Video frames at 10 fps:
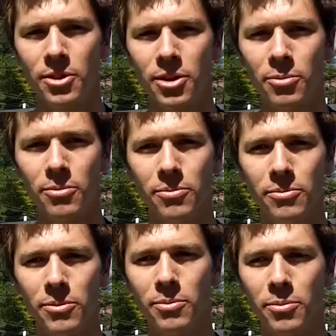you know
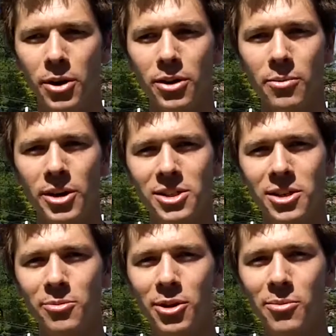being the best
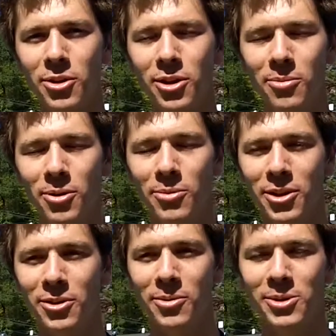team we can be and about
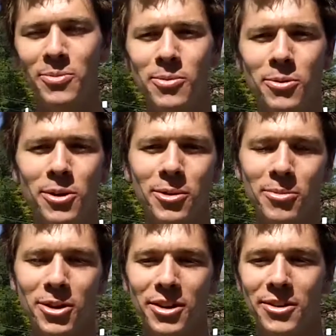being the best people we can
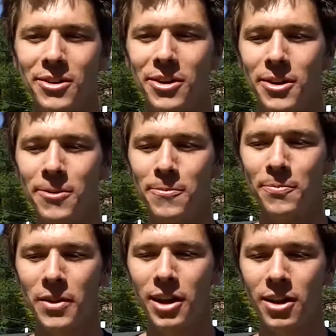be.
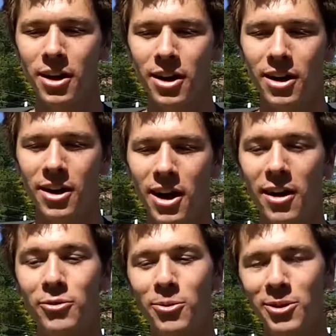uh,
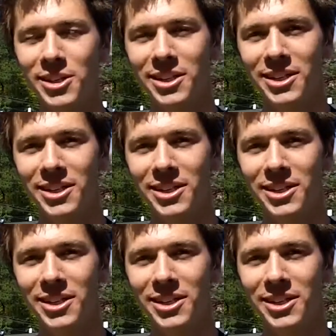afterwards,